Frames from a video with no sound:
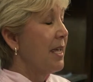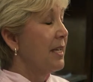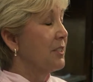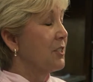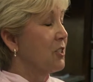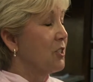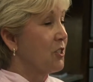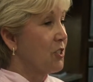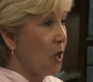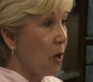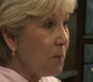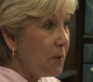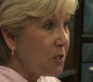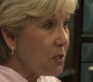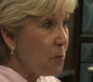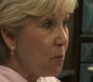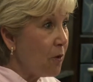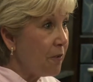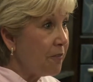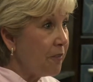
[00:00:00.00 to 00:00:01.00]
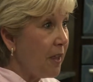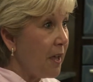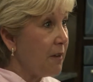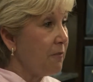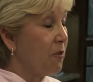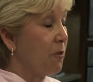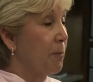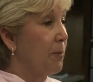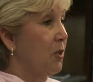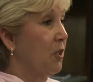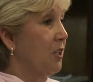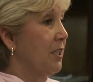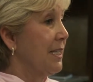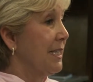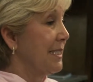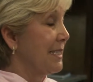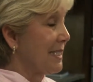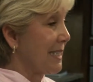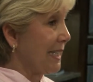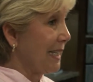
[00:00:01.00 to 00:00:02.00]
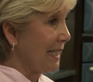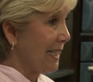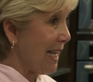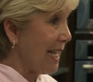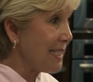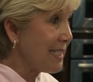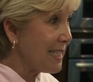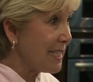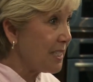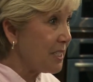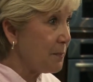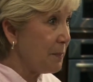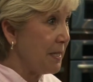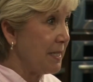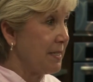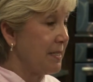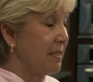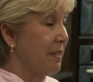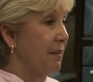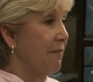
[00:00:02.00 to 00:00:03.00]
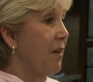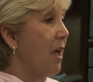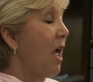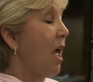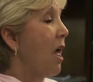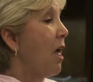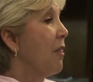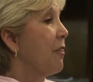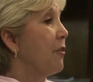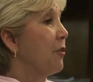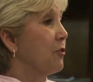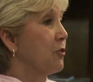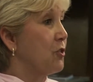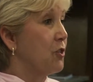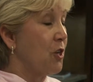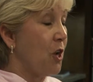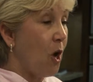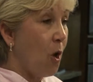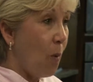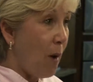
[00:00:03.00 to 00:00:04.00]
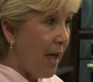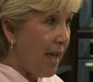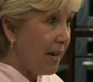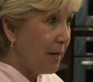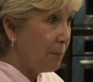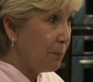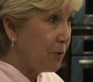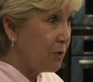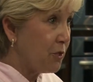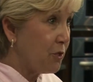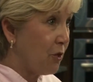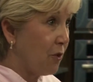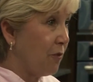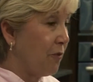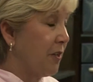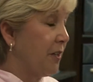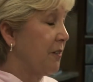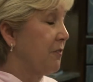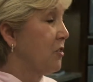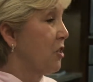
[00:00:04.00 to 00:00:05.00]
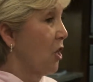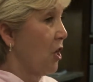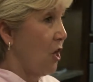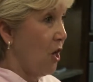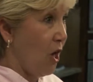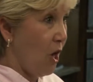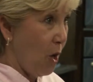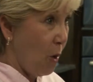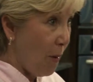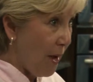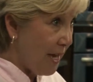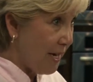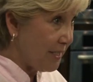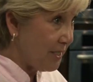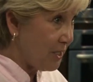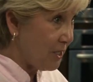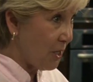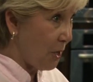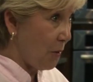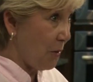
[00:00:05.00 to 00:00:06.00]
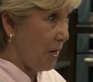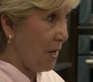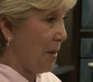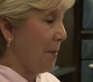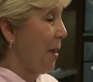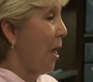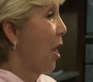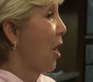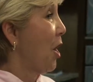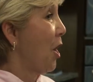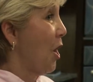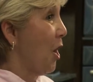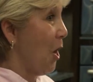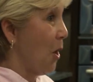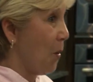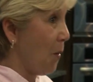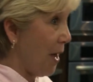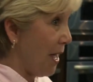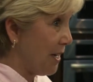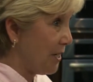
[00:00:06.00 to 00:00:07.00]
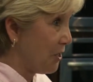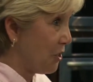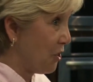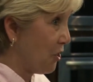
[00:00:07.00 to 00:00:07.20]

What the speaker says: It's so much more flavorful, it's less expensive, there's no added preservatives, no added sodium, no added